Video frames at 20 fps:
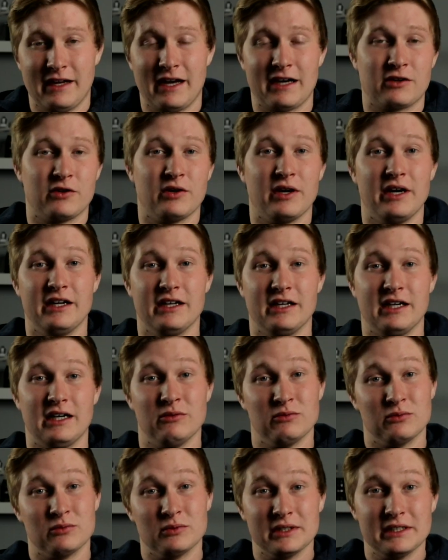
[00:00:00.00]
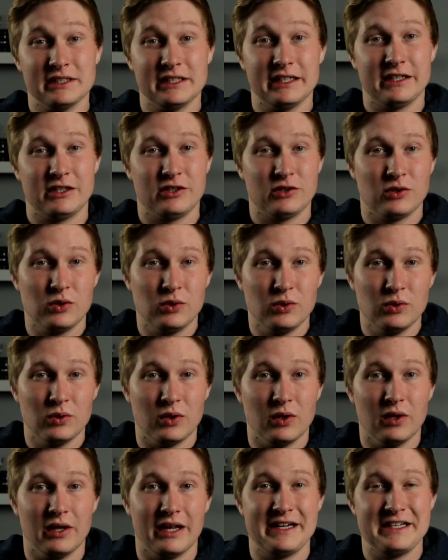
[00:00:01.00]
that created a really
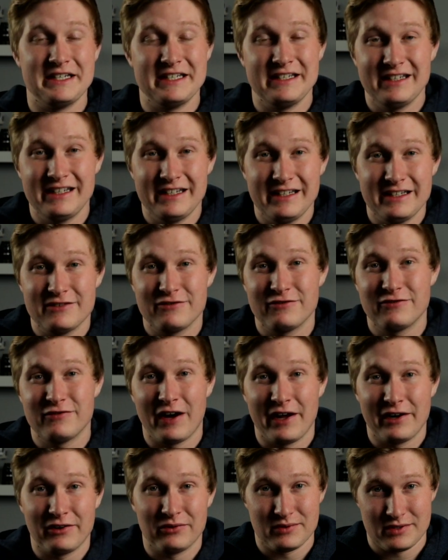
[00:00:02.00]
cool and neat final